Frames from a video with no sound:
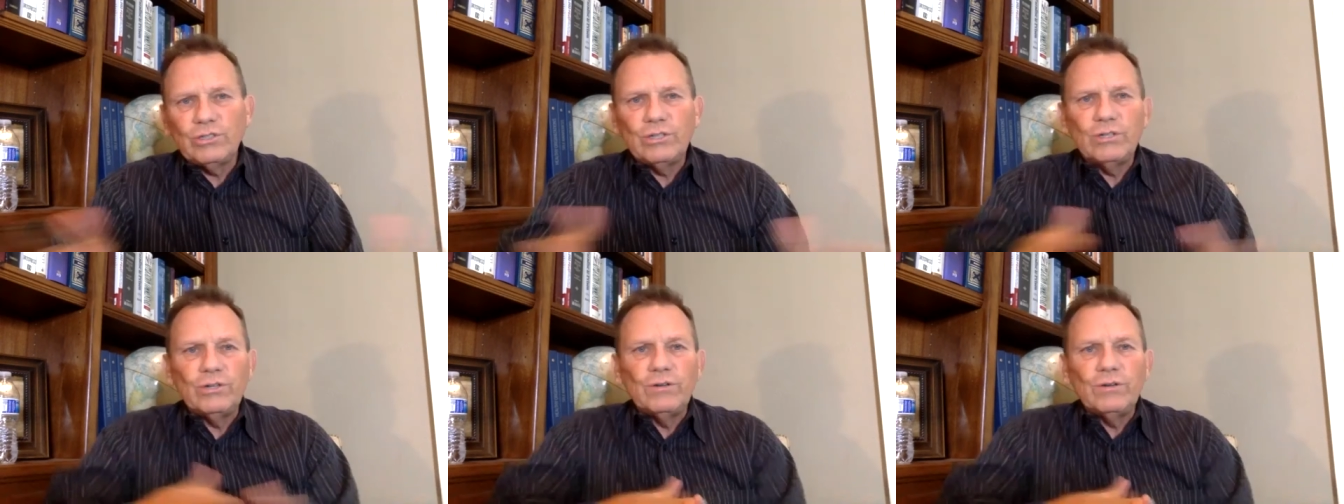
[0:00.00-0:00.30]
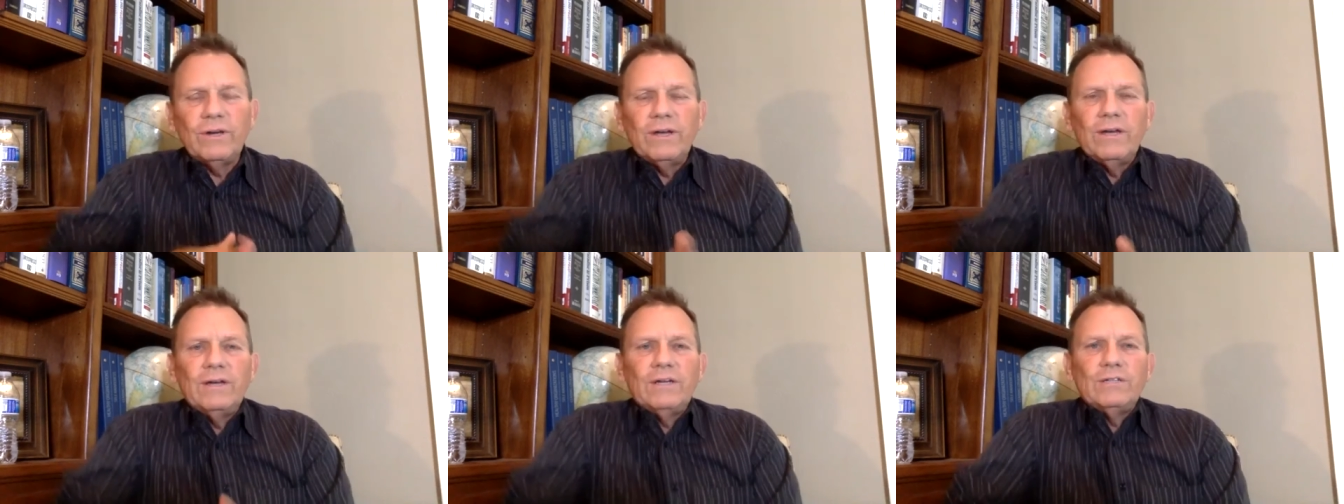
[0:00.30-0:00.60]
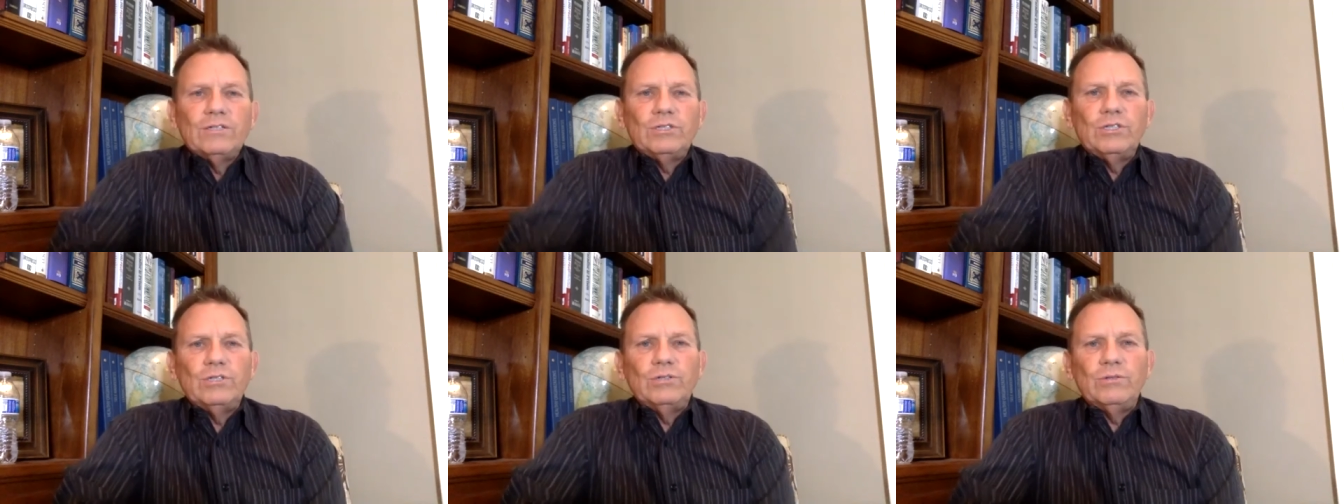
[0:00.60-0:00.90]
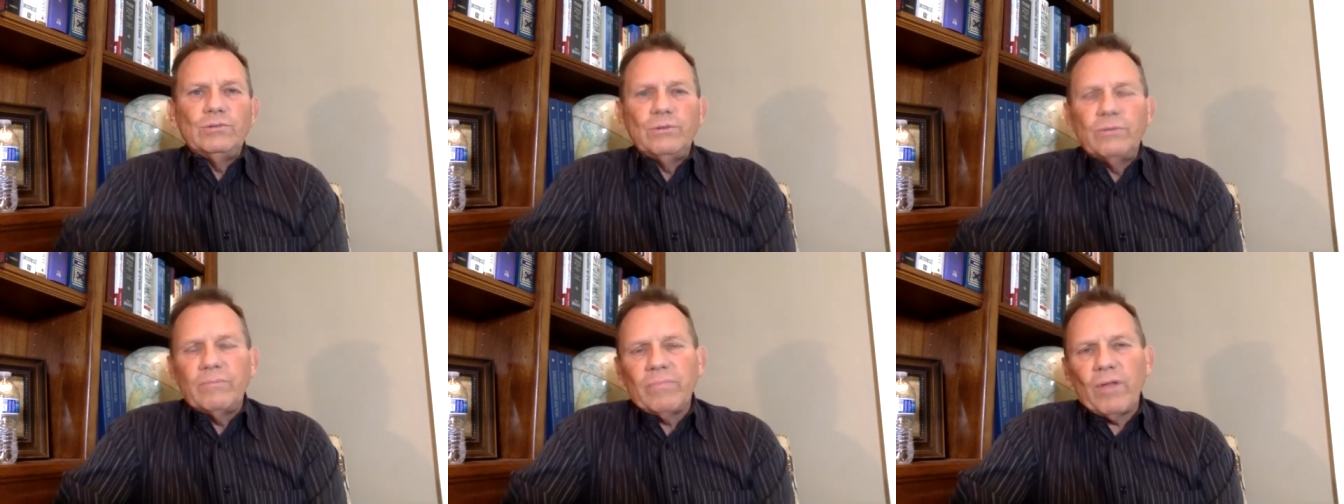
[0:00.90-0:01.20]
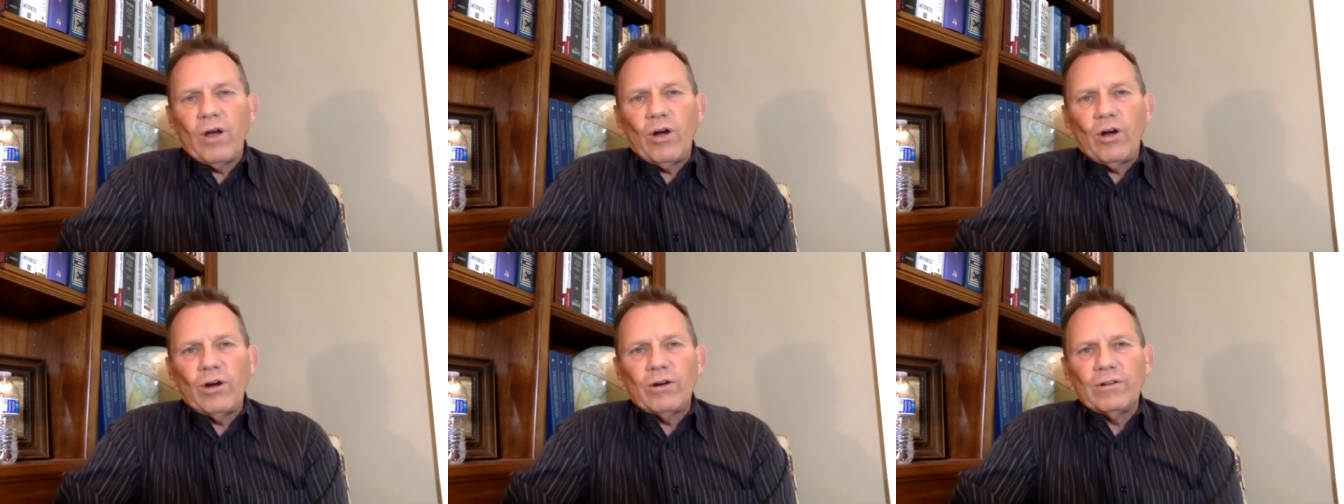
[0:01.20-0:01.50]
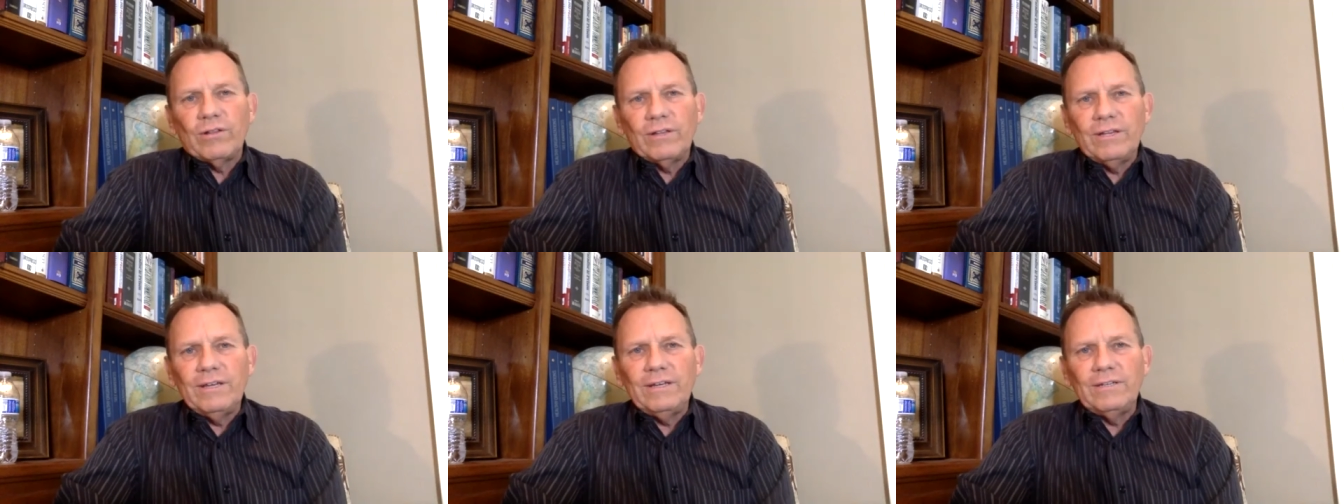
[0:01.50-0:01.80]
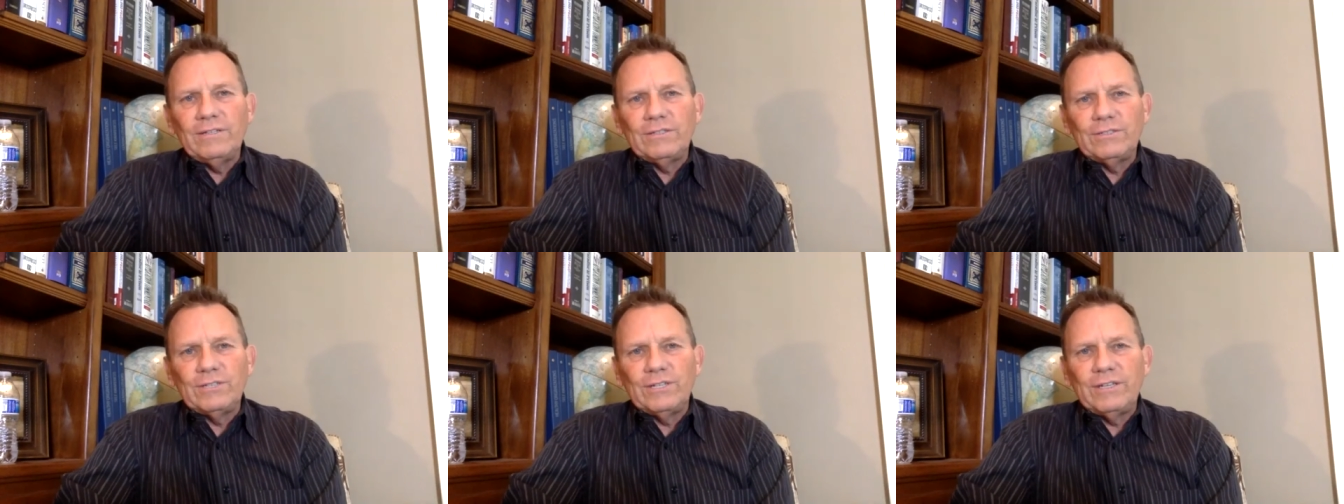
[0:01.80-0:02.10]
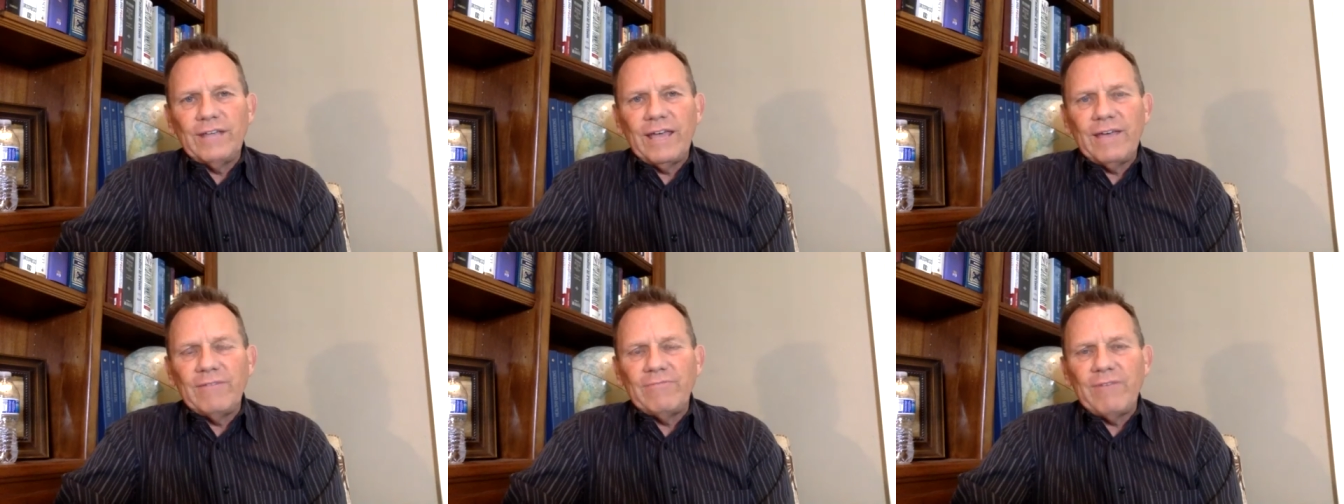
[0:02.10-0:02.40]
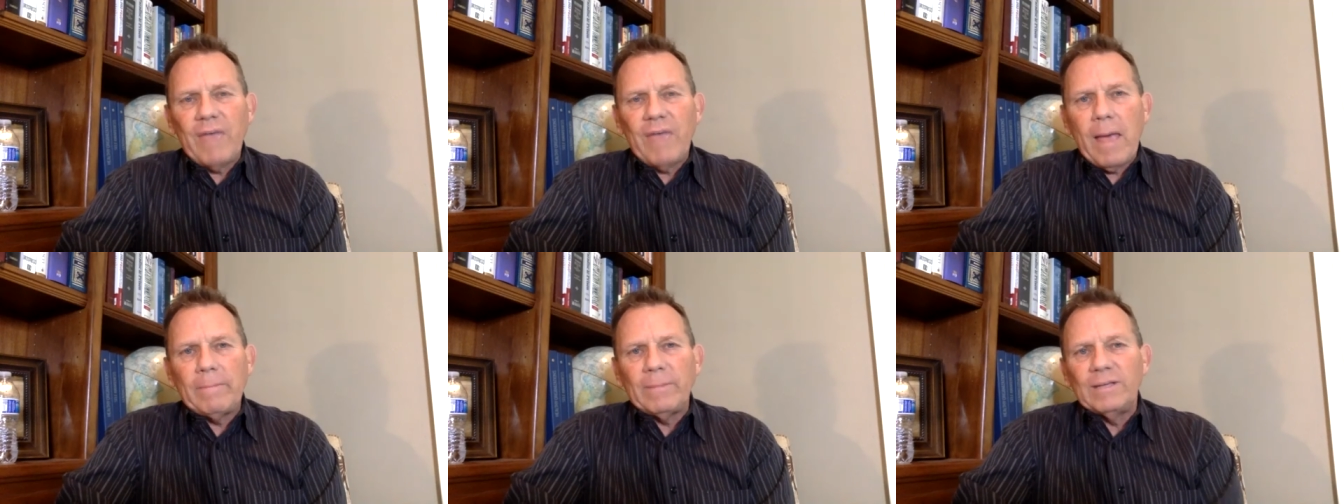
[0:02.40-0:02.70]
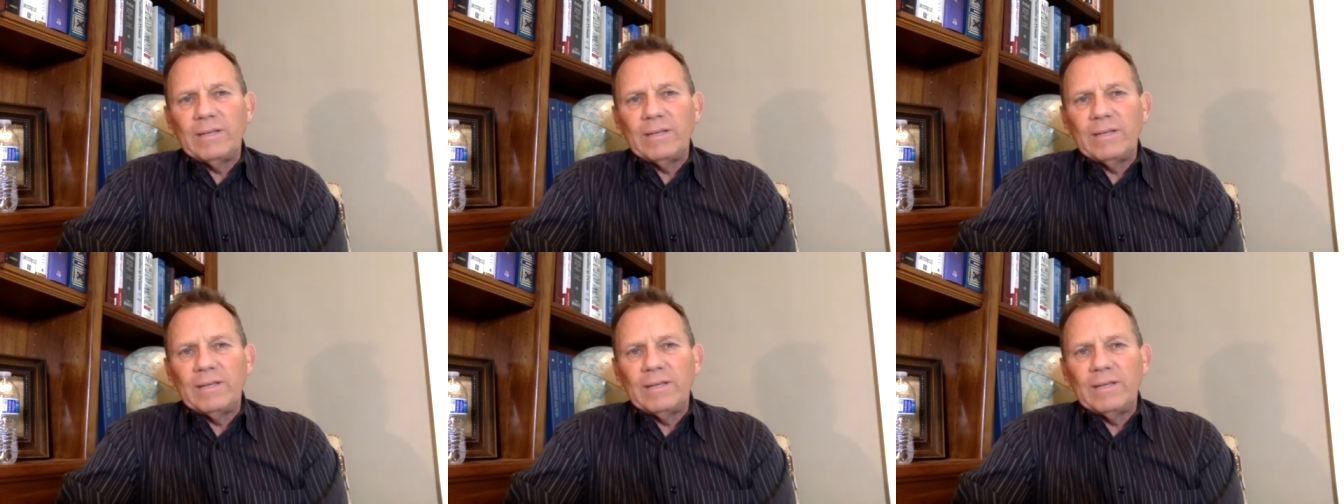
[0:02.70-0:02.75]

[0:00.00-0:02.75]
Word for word: you to our Lead Today family.